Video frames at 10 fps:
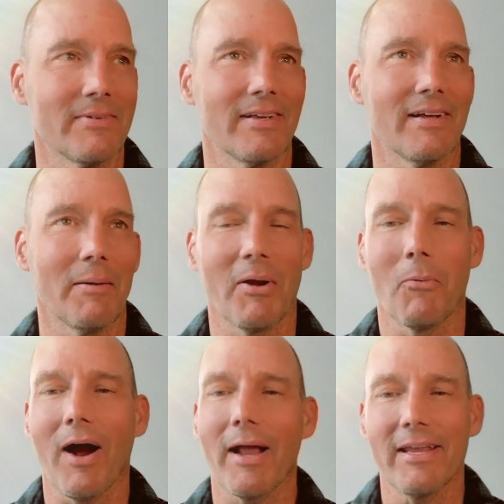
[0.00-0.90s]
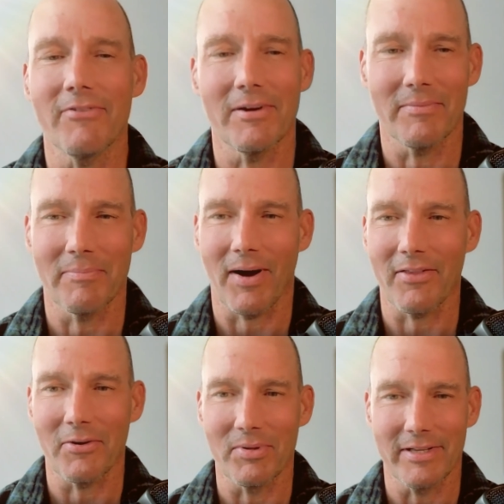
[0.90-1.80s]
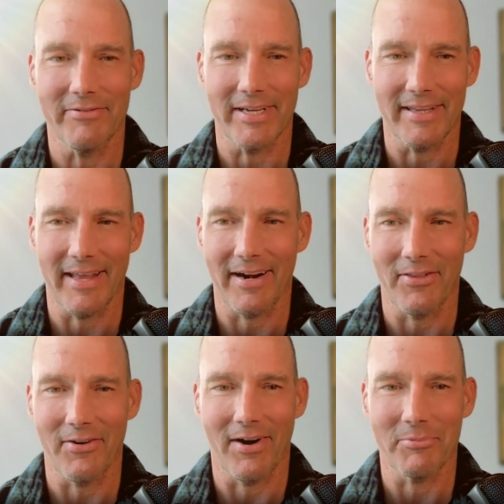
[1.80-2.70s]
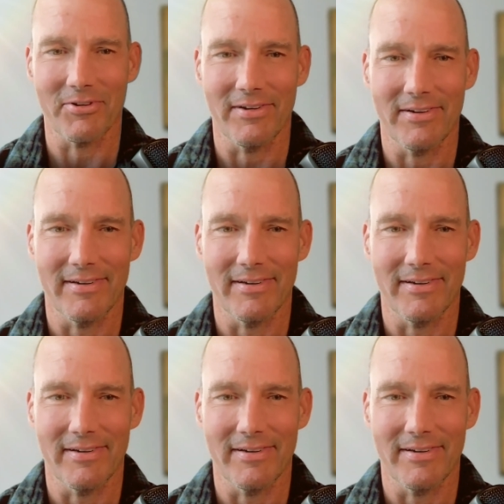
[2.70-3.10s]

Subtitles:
I mean, why even bother believing in that other option?